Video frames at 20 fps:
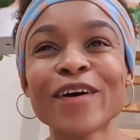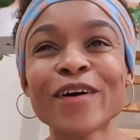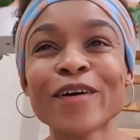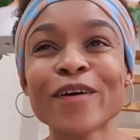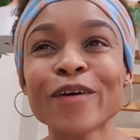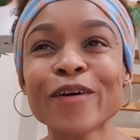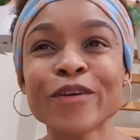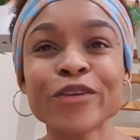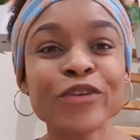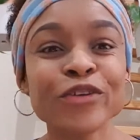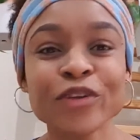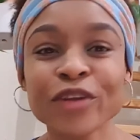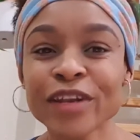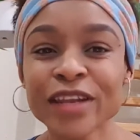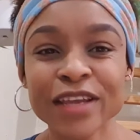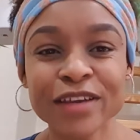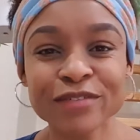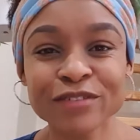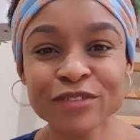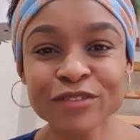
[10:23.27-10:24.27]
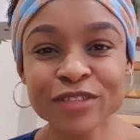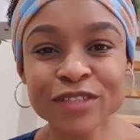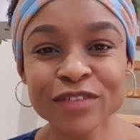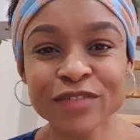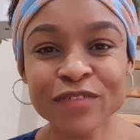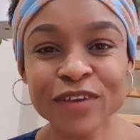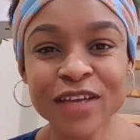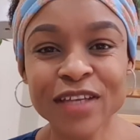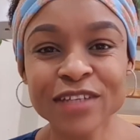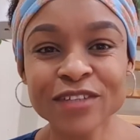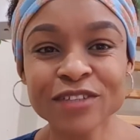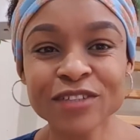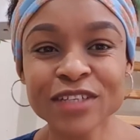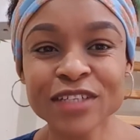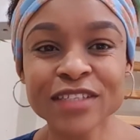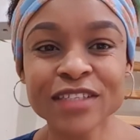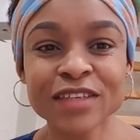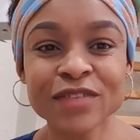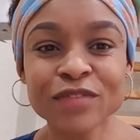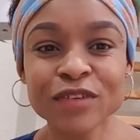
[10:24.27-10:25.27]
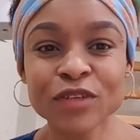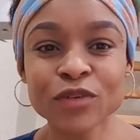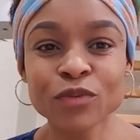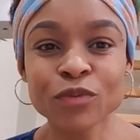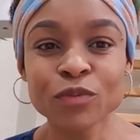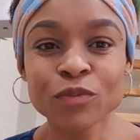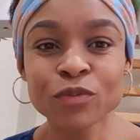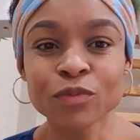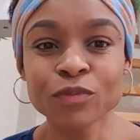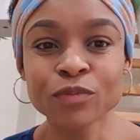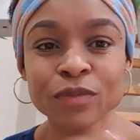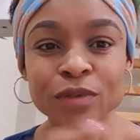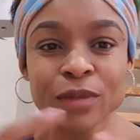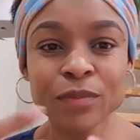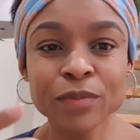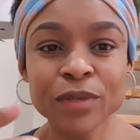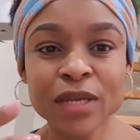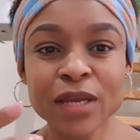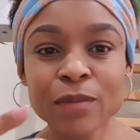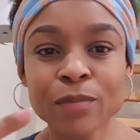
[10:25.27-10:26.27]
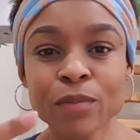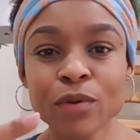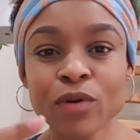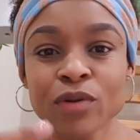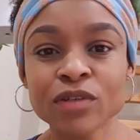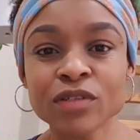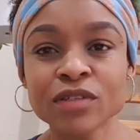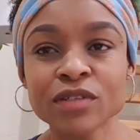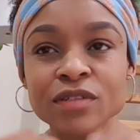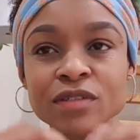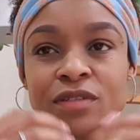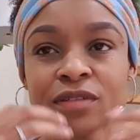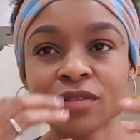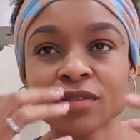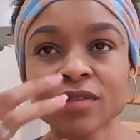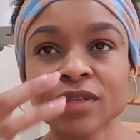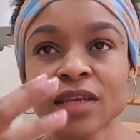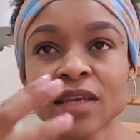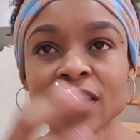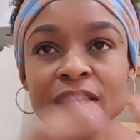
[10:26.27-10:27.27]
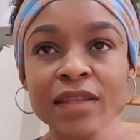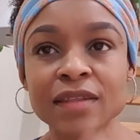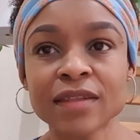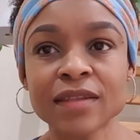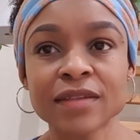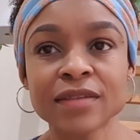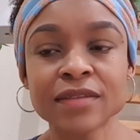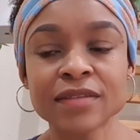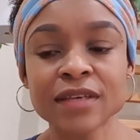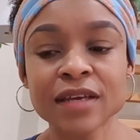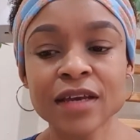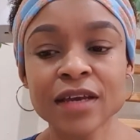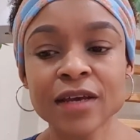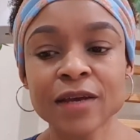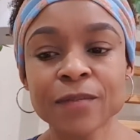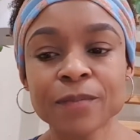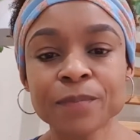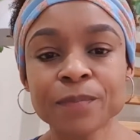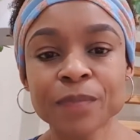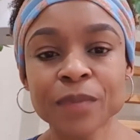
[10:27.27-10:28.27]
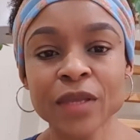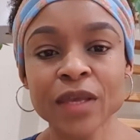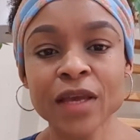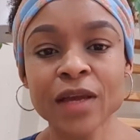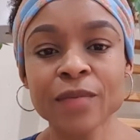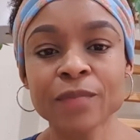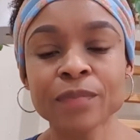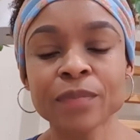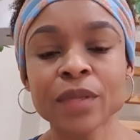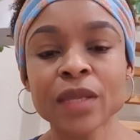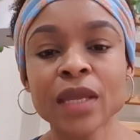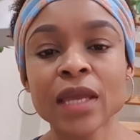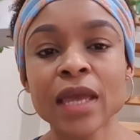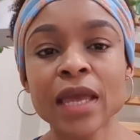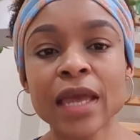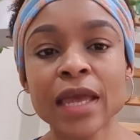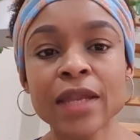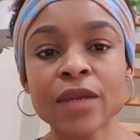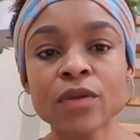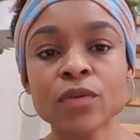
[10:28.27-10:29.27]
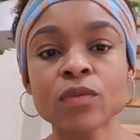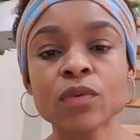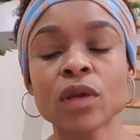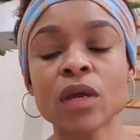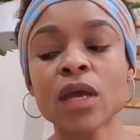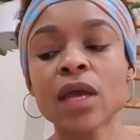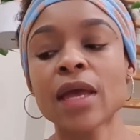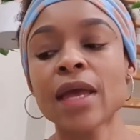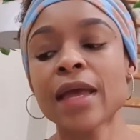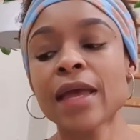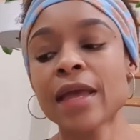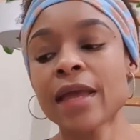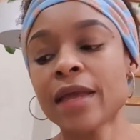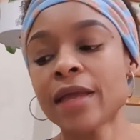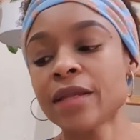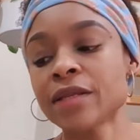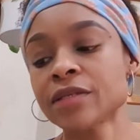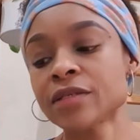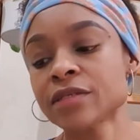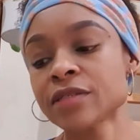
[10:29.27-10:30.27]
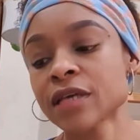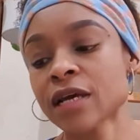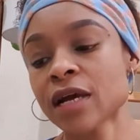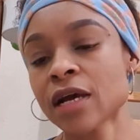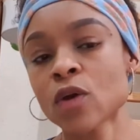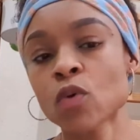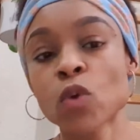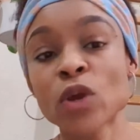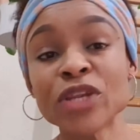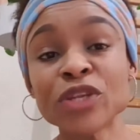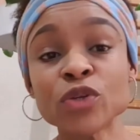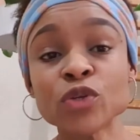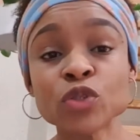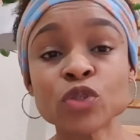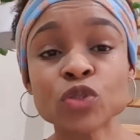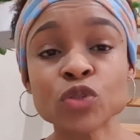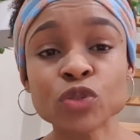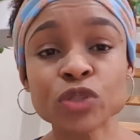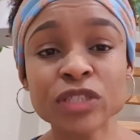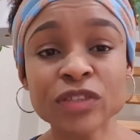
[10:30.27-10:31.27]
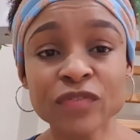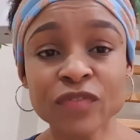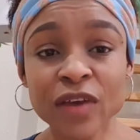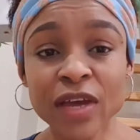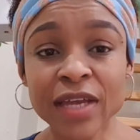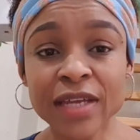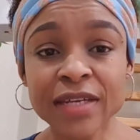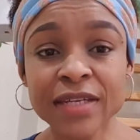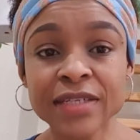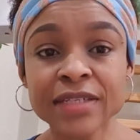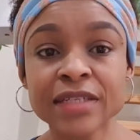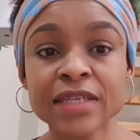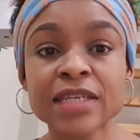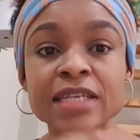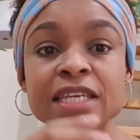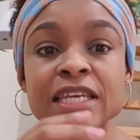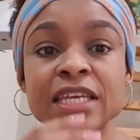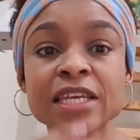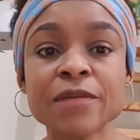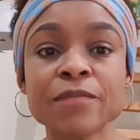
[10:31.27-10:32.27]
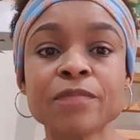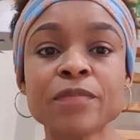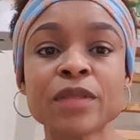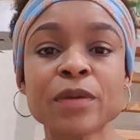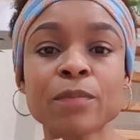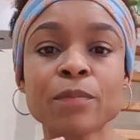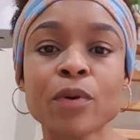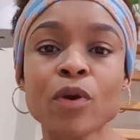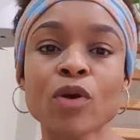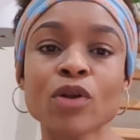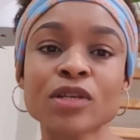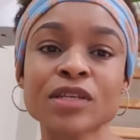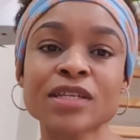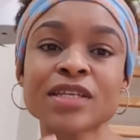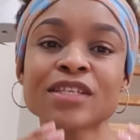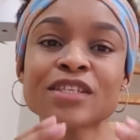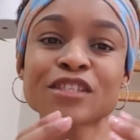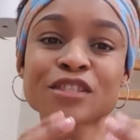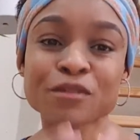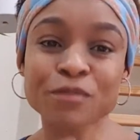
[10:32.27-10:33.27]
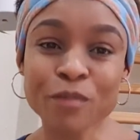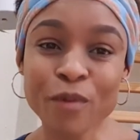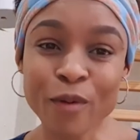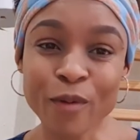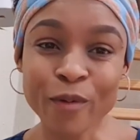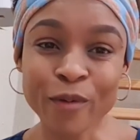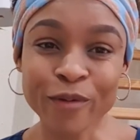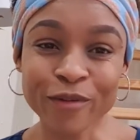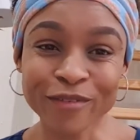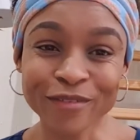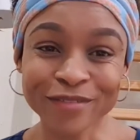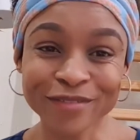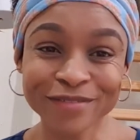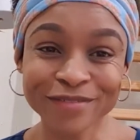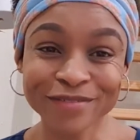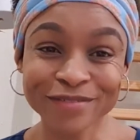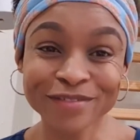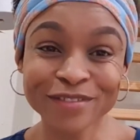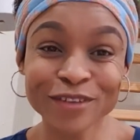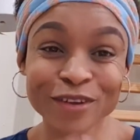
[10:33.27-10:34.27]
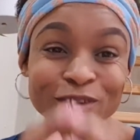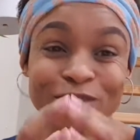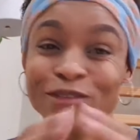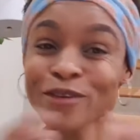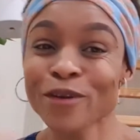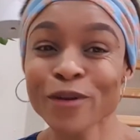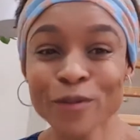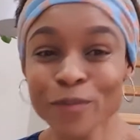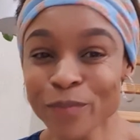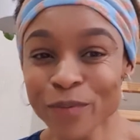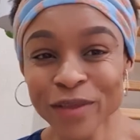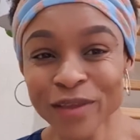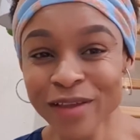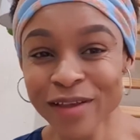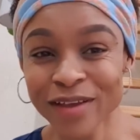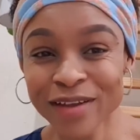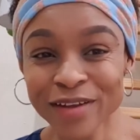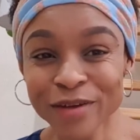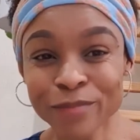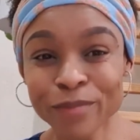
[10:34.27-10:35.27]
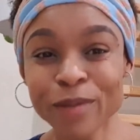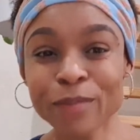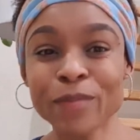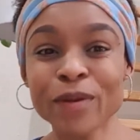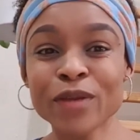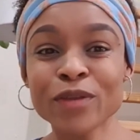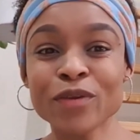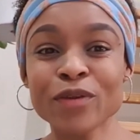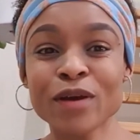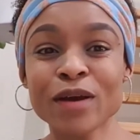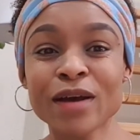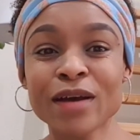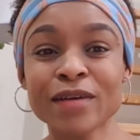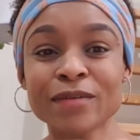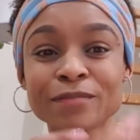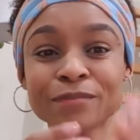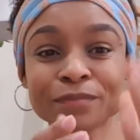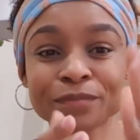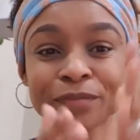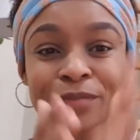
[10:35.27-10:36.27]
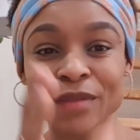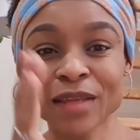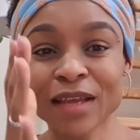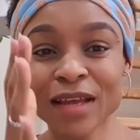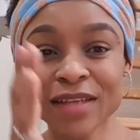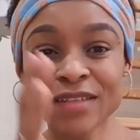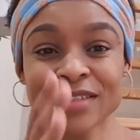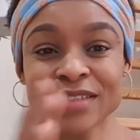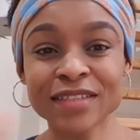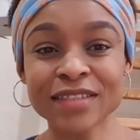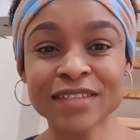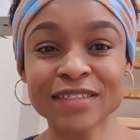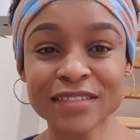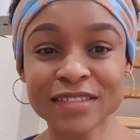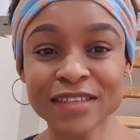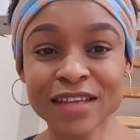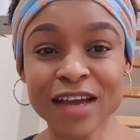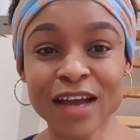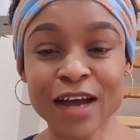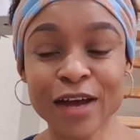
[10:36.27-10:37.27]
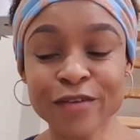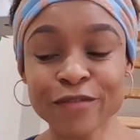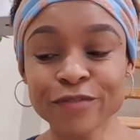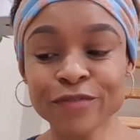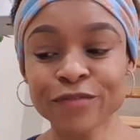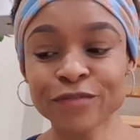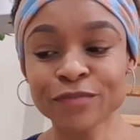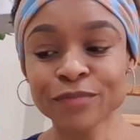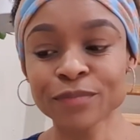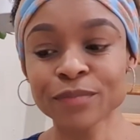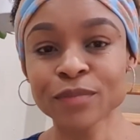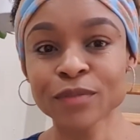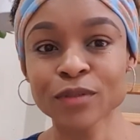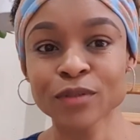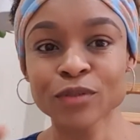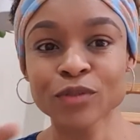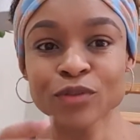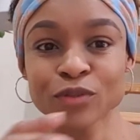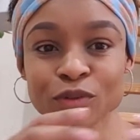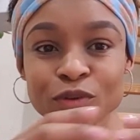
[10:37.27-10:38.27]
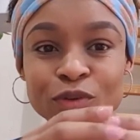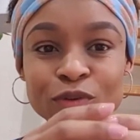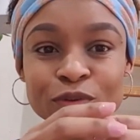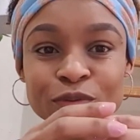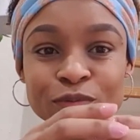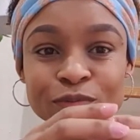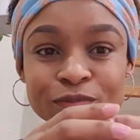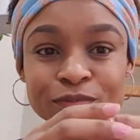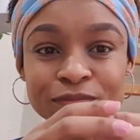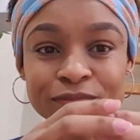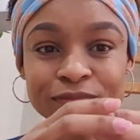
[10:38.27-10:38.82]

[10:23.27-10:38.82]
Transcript: or you don't have to divide it. Just give it a bigger pot, and yeah, and when you do divide it, keep the pot small. Don't go bigger. Remember, you are cutting it in half, so